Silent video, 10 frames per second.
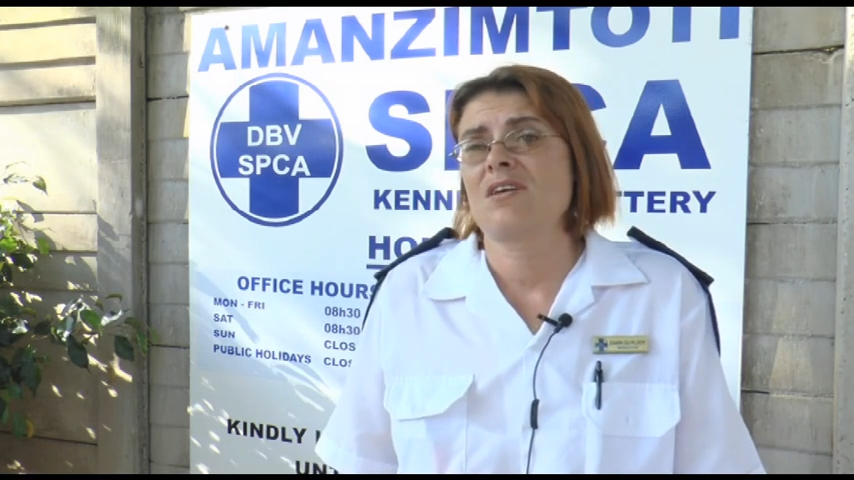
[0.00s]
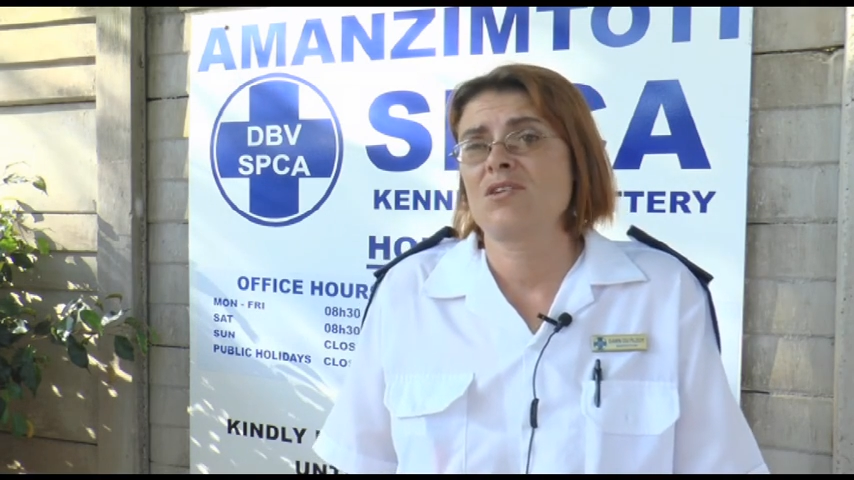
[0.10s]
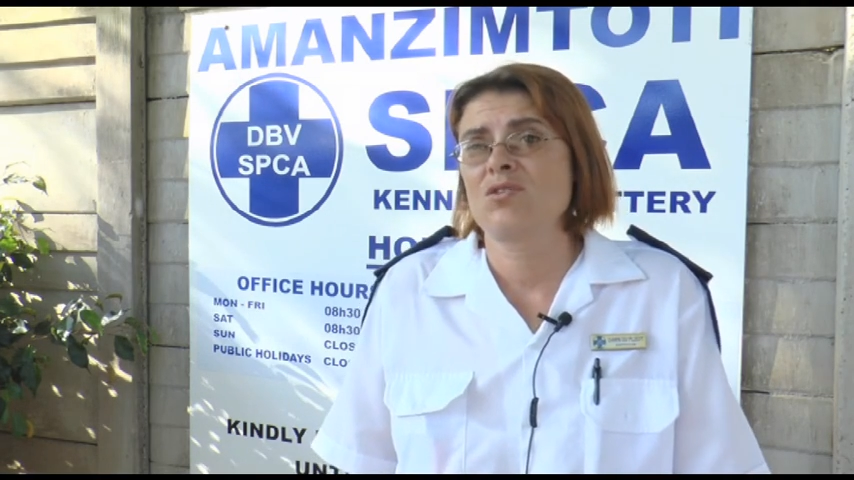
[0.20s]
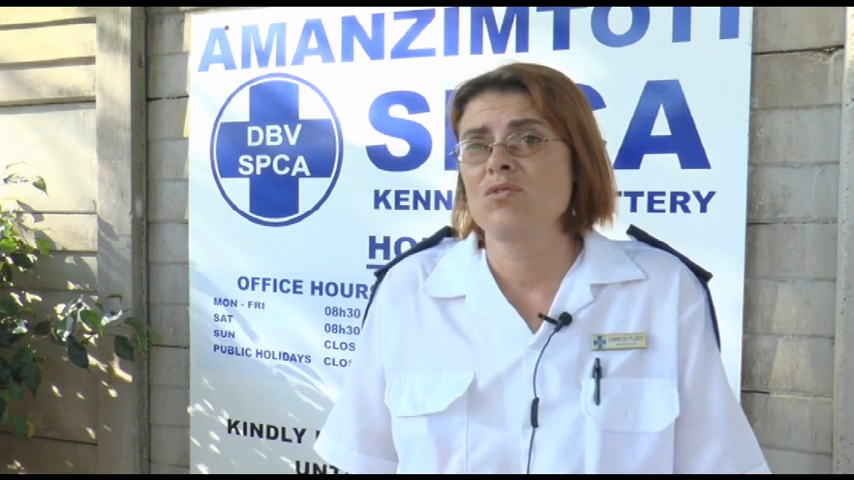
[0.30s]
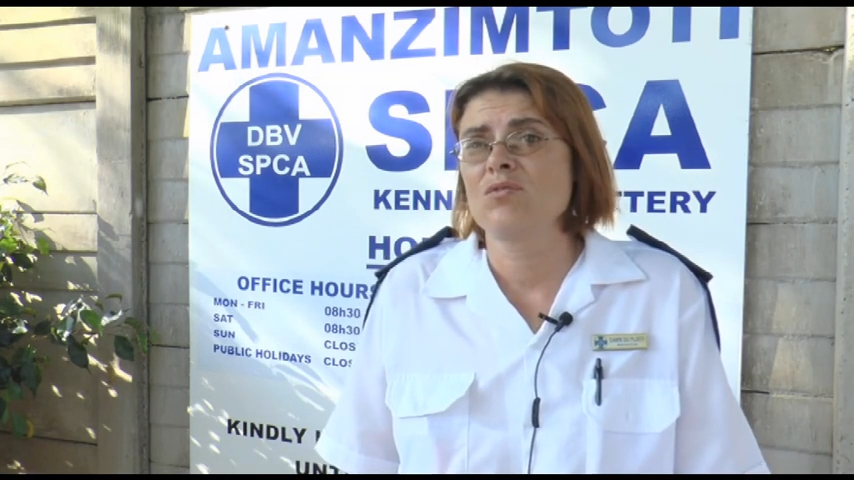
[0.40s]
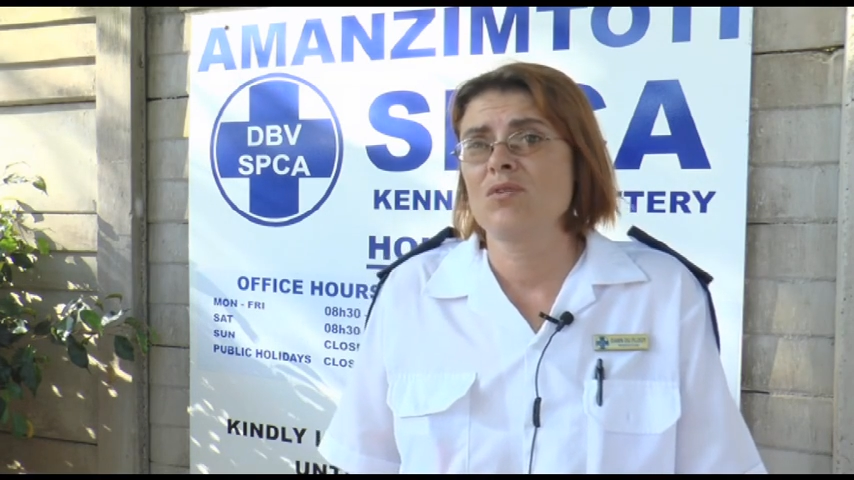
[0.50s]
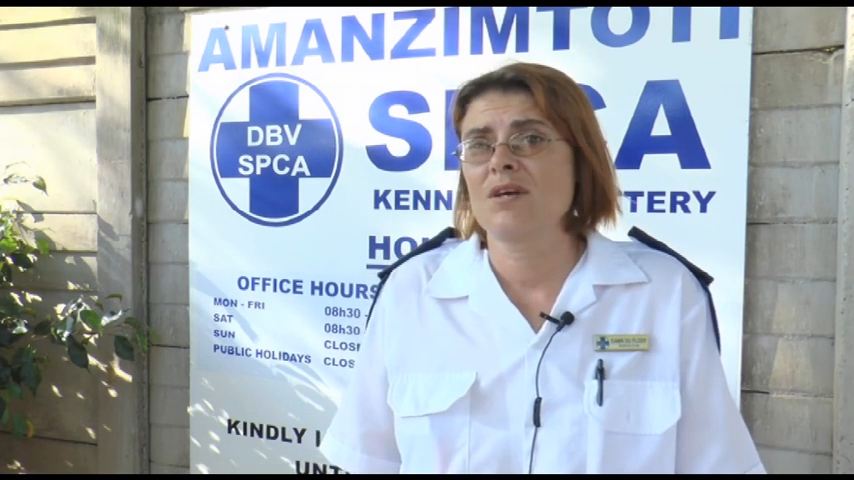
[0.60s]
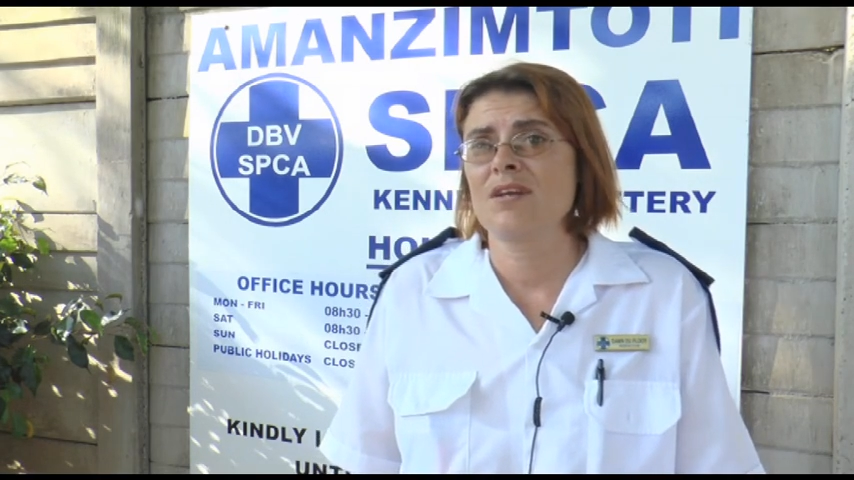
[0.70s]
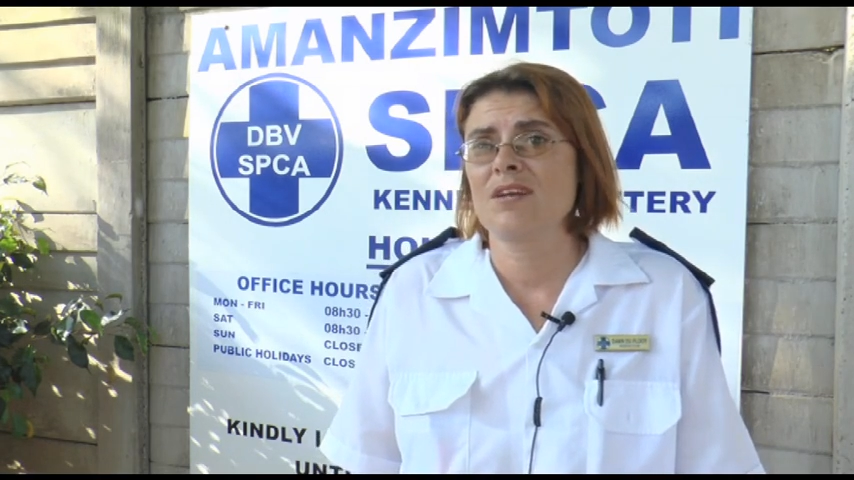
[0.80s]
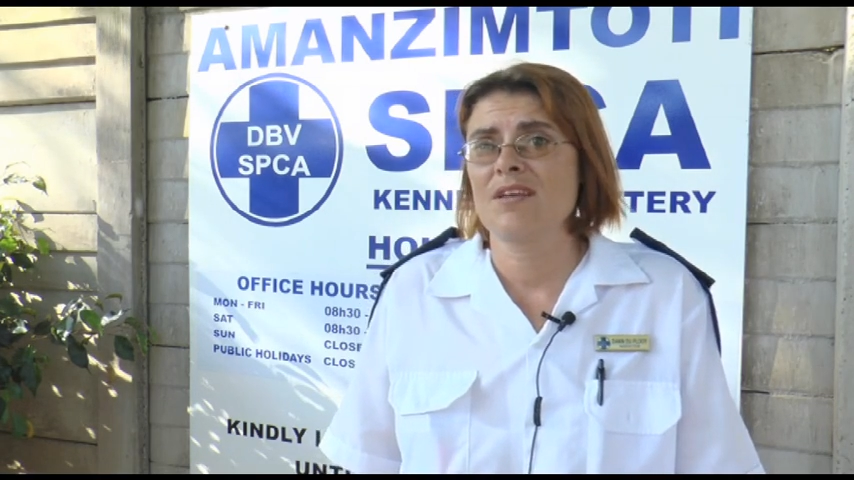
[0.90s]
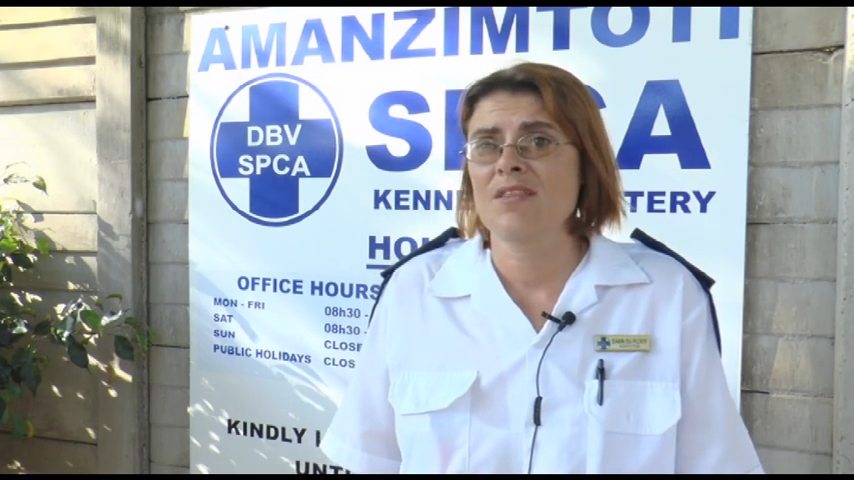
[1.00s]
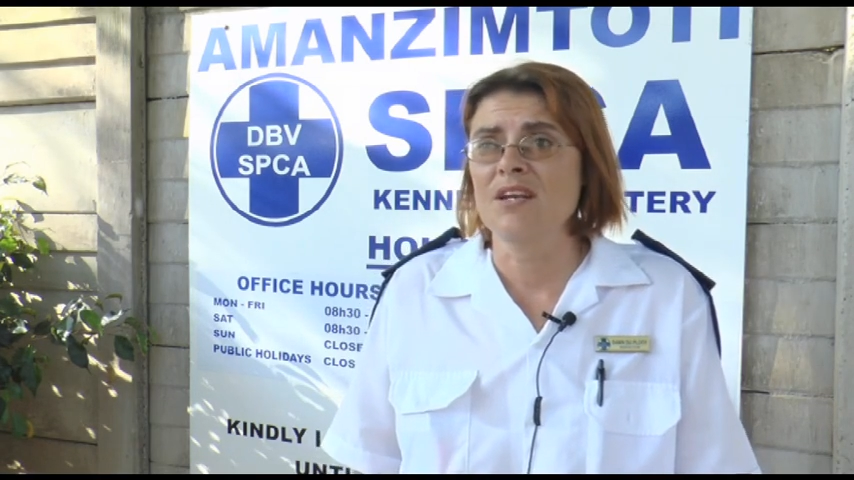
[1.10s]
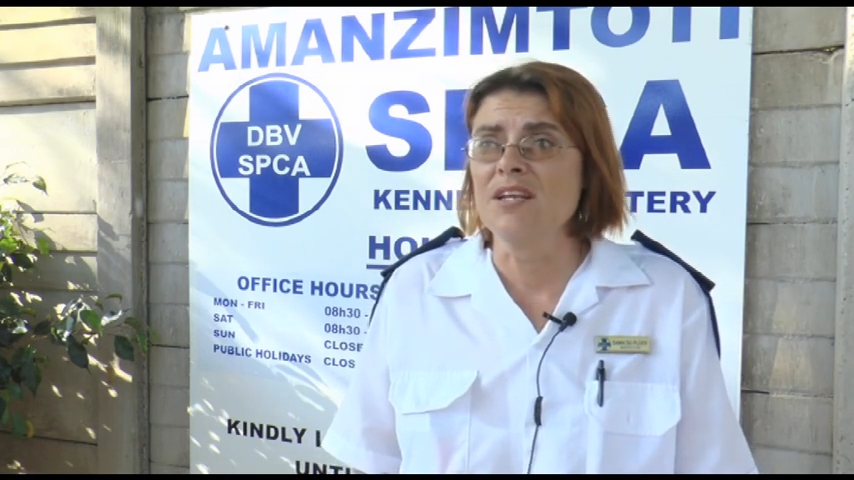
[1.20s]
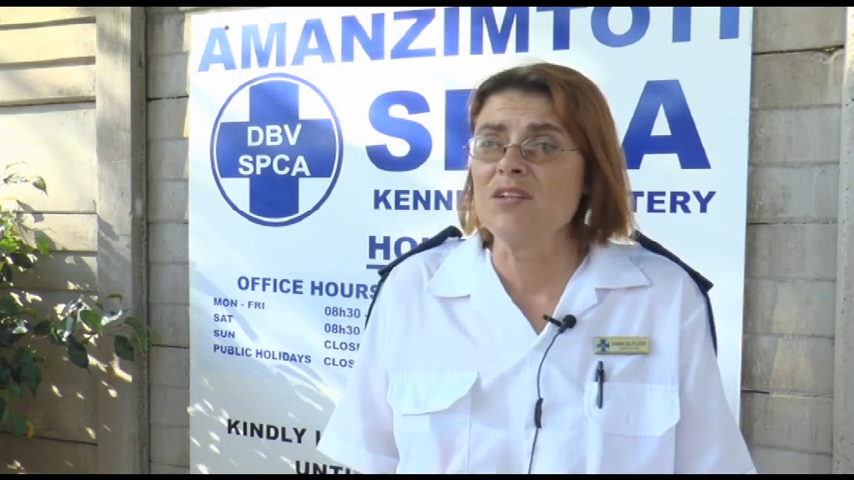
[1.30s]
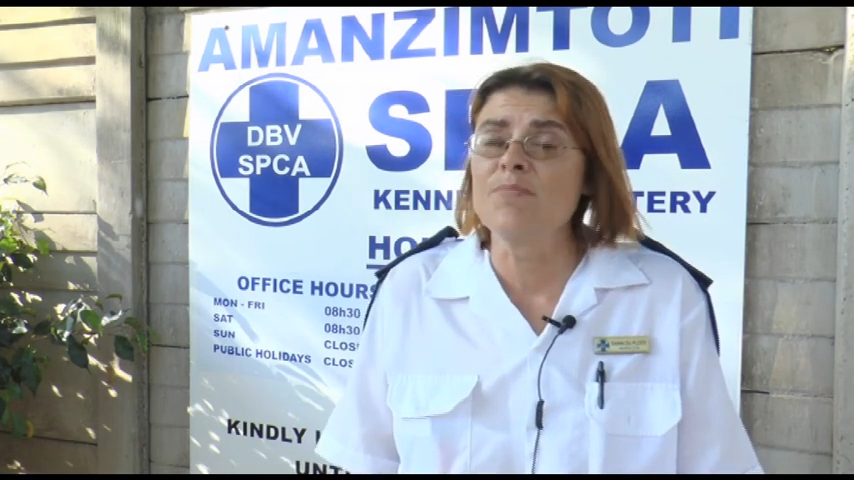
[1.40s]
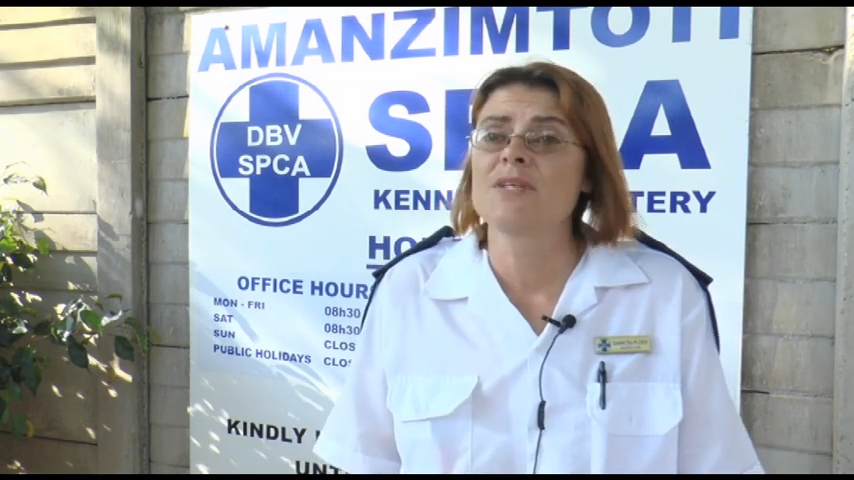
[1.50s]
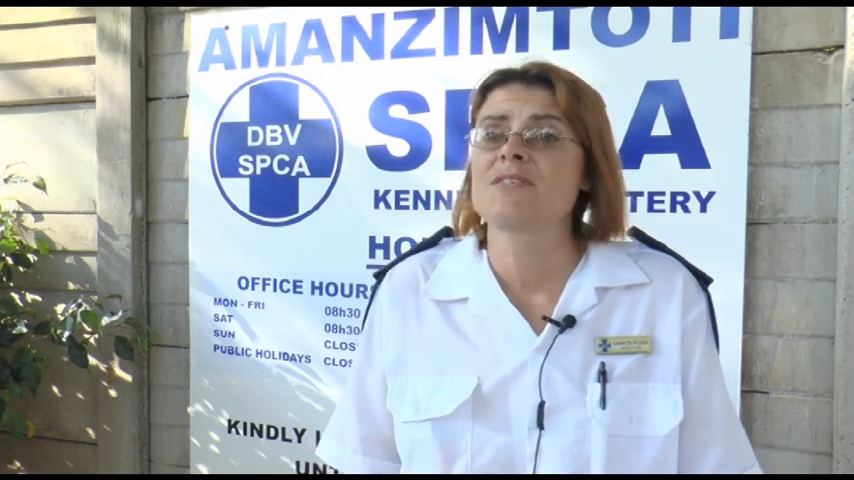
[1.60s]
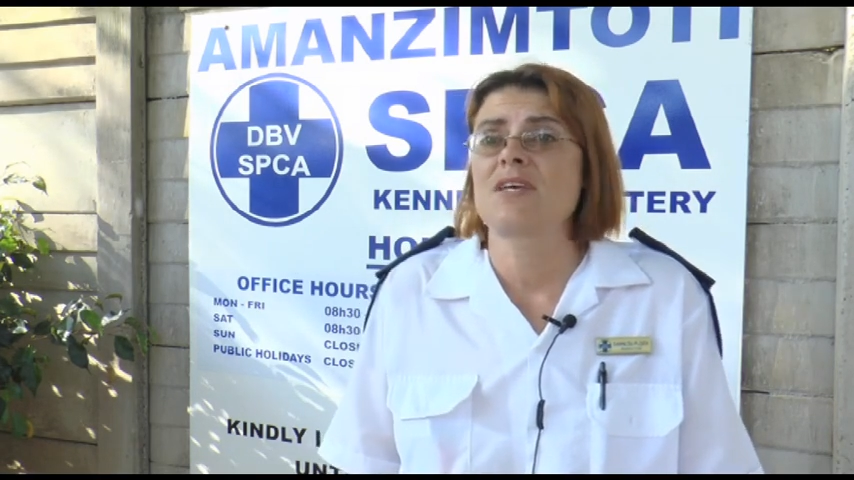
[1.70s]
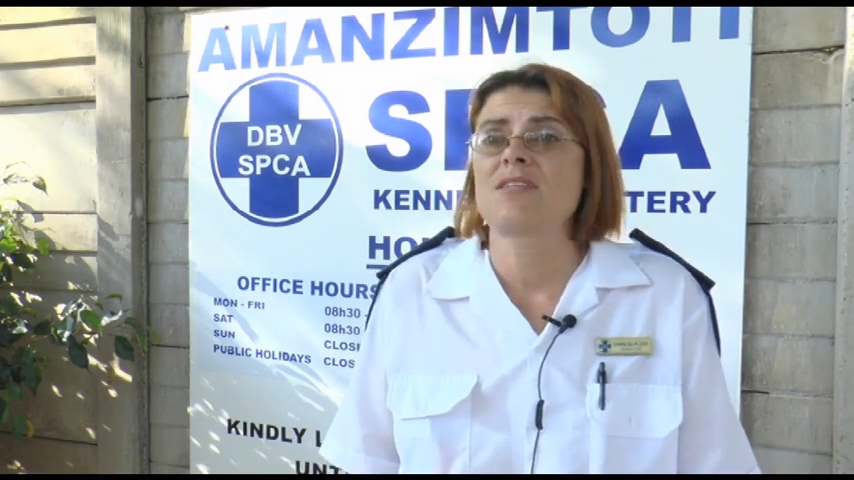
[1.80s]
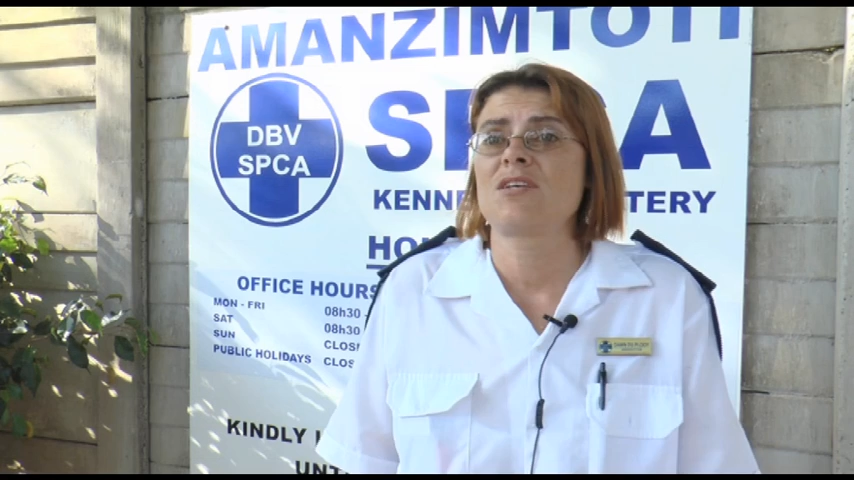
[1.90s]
They do in the little bits that